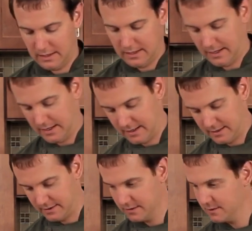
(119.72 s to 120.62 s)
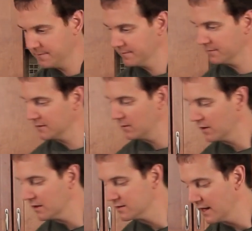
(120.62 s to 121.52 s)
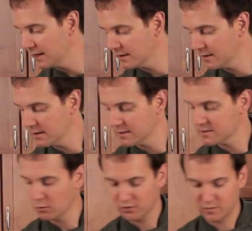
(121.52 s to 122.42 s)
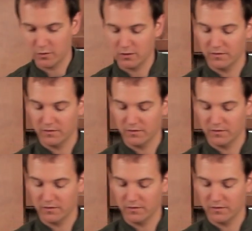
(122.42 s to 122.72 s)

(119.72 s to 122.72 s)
And then we're going to take a small spoon.